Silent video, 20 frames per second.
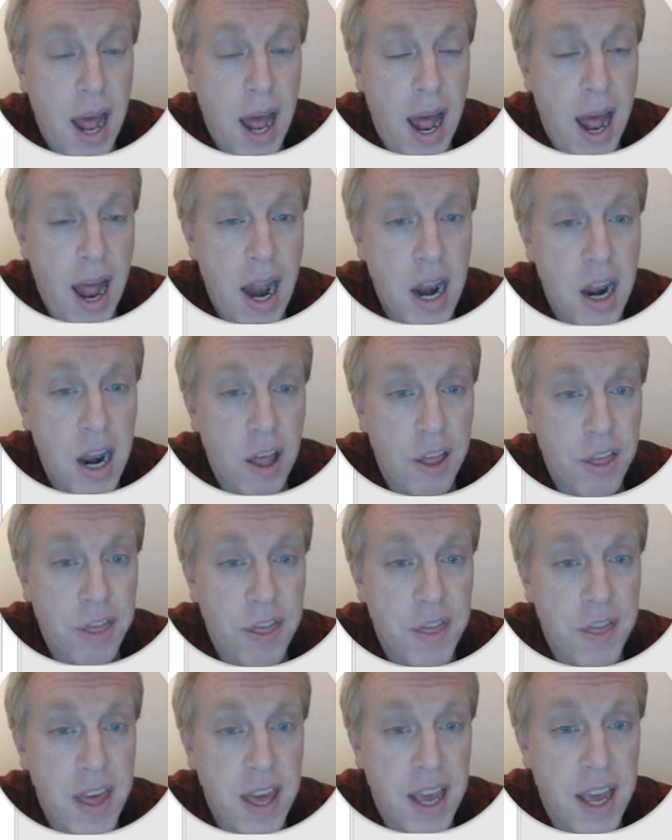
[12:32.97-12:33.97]
and
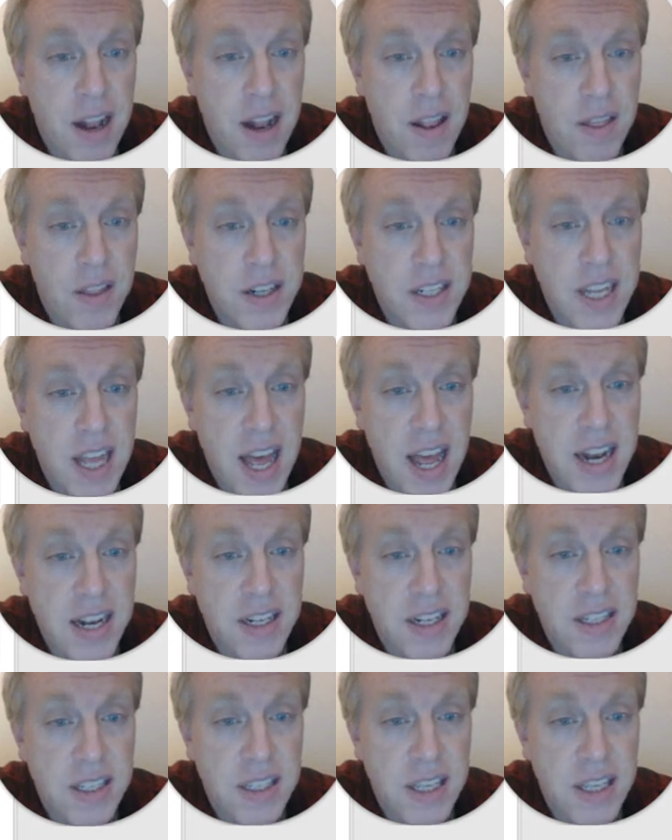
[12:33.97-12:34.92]
nothing in the tens,